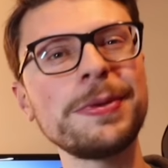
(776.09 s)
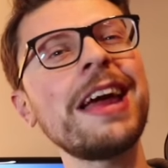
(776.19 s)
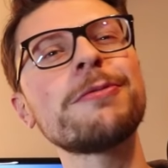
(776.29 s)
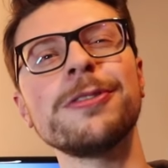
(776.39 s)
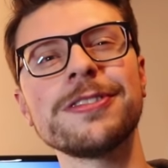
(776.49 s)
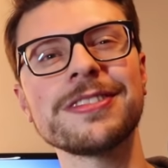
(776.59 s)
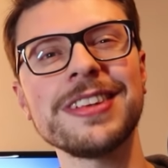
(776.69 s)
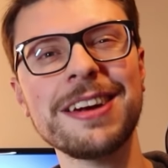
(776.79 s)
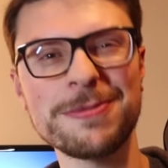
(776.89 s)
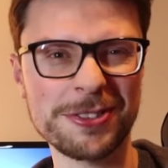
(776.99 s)
I mean, everyone's
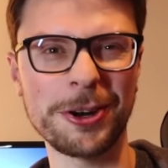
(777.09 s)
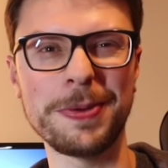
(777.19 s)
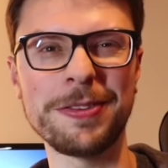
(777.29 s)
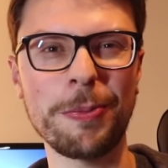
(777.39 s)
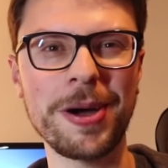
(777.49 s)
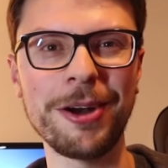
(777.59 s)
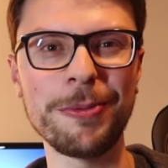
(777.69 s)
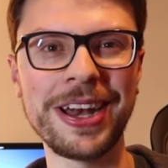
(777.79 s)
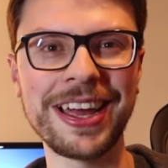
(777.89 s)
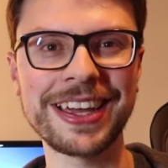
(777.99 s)
got a bit of a
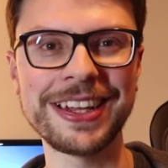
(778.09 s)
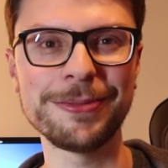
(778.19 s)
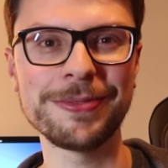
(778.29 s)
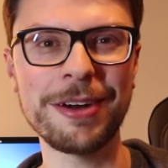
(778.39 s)
pyromaniac in them.